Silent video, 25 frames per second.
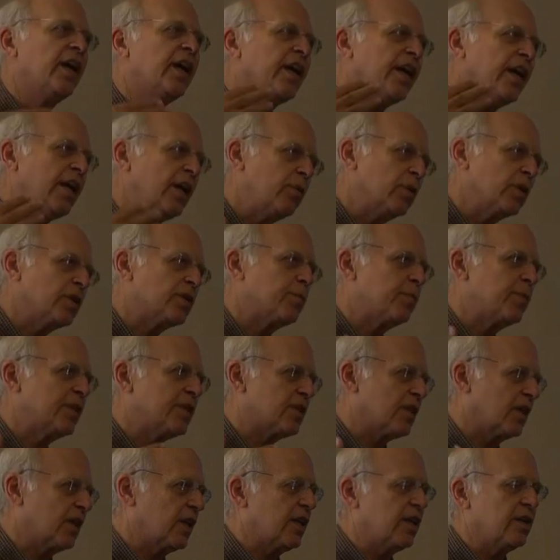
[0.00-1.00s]
He was
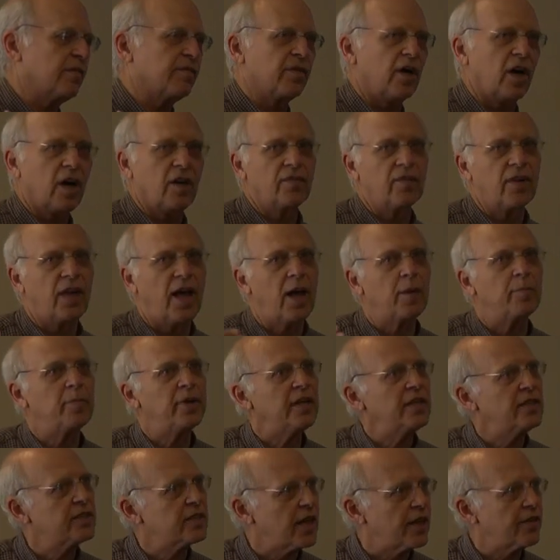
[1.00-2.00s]
busily involved
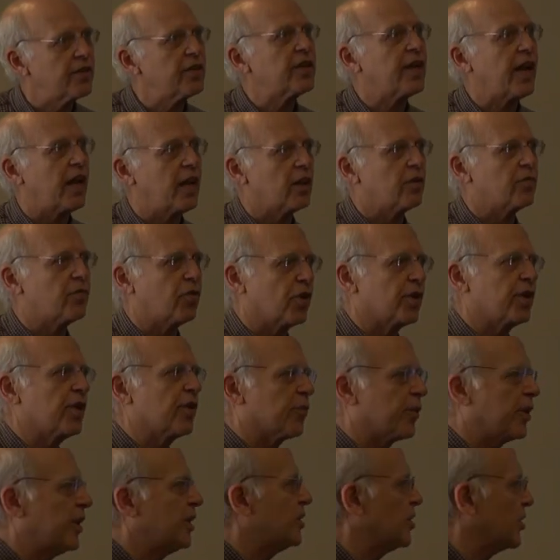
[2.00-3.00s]
lobbying Southern California
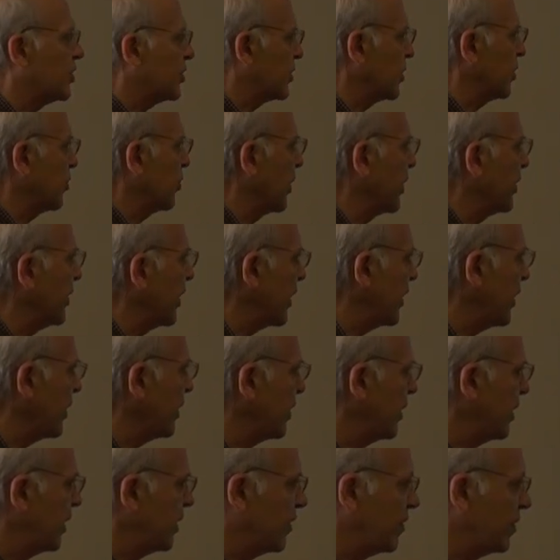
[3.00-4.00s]
regents to bring the,
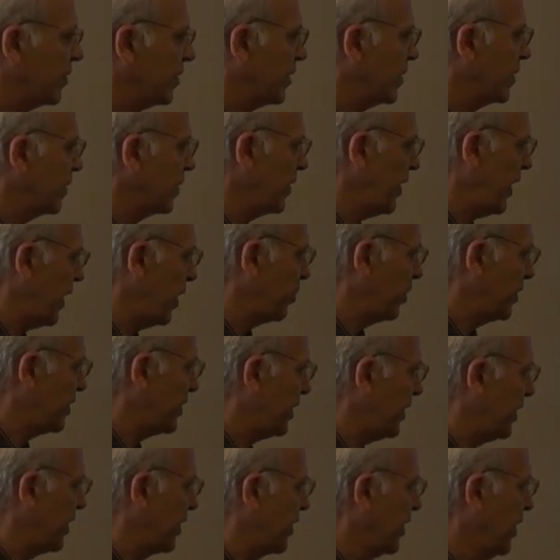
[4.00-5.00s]
the, the campus
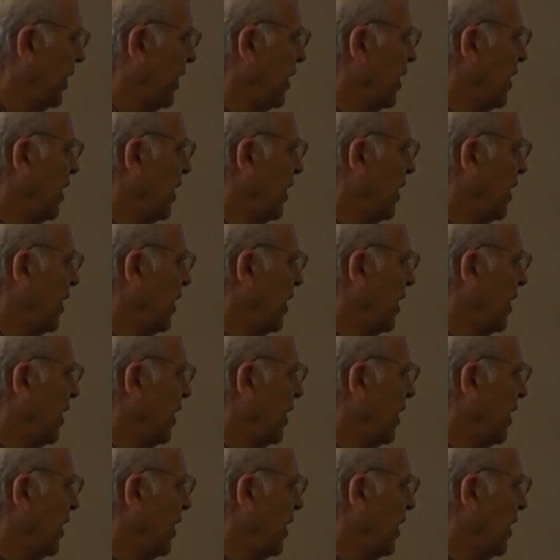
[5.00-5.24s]
here.